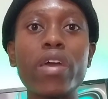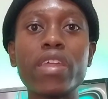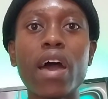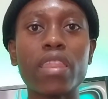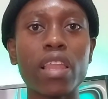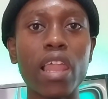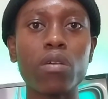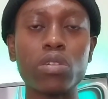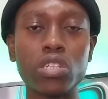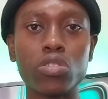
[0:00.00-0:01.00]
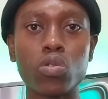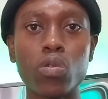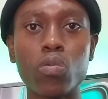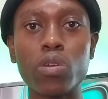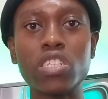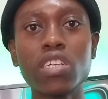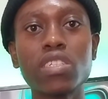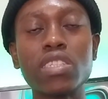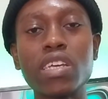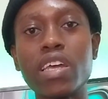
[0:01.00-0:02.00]
any other languages. So we
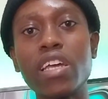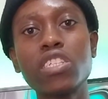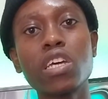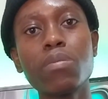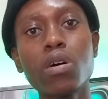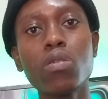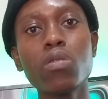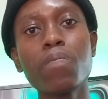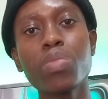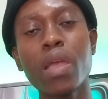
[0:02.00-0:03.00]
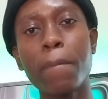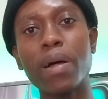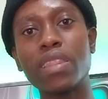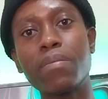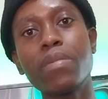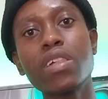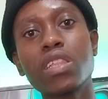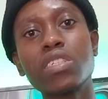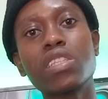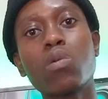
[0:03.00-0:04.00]
just did HTML, but the main
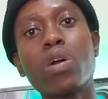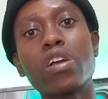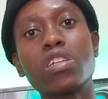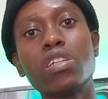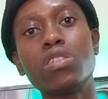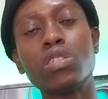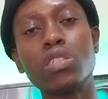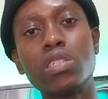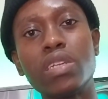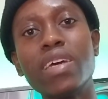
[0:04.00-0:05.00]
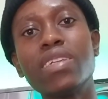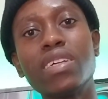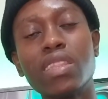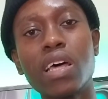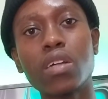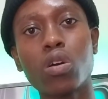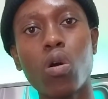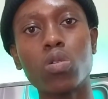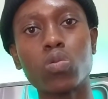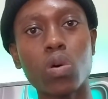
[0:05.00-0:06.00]
things that we actually did in that
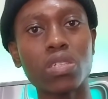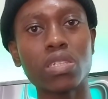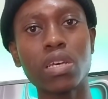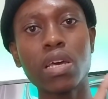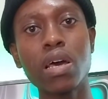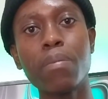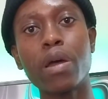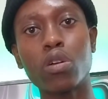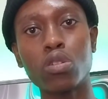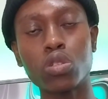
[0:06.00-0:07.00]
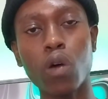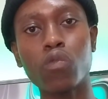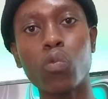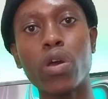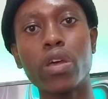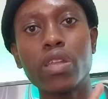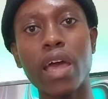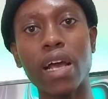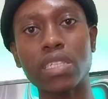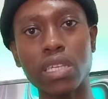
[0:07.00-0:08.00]
course was Microsoft Word,
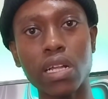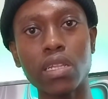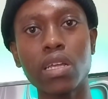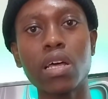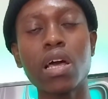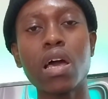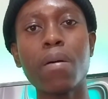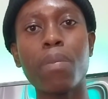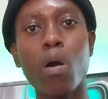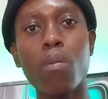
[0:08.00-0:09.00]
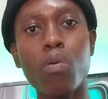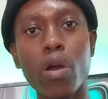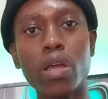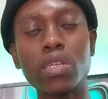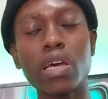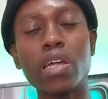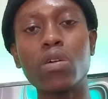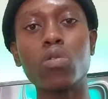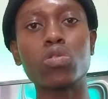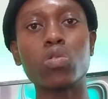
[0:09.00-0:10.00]
Excel, PowerPoint, and
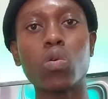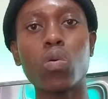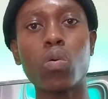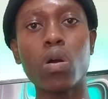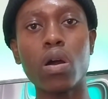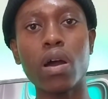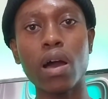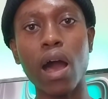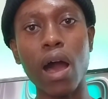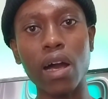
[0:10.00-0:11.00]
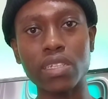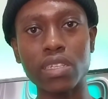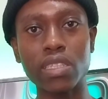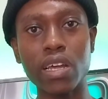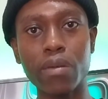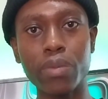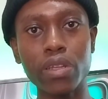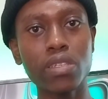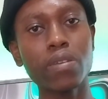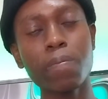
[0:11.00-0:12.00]
also Access
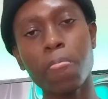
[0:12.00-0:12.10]
Database.